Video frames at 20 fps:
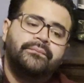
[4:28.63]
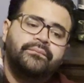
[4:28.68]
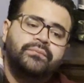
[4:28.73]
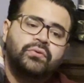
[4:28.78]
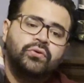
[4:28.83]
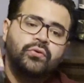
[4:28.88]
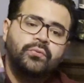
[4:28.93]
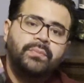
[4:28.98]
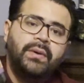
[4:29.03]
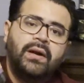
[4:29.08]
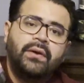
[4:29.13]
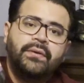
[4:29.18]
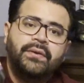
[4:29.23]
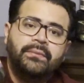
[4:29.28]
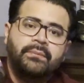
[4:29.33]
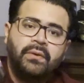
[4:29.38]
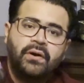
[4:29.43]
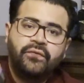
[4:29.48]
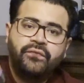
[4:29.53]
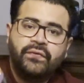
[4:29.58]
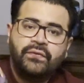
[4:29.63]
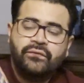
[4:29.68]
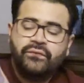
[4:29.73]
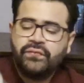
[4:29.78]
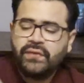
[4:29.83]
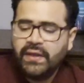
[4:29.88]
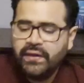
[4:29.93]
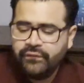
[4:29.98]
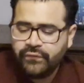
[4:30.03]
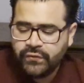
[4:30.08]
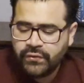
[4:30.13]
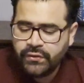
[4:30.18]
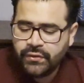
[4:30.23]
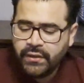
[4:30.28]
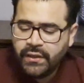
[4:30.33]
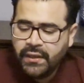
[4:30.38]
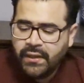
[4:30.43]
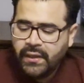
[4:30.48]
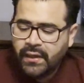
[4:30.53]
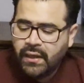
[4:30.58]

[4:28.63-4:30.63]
blueberry muffin flavor.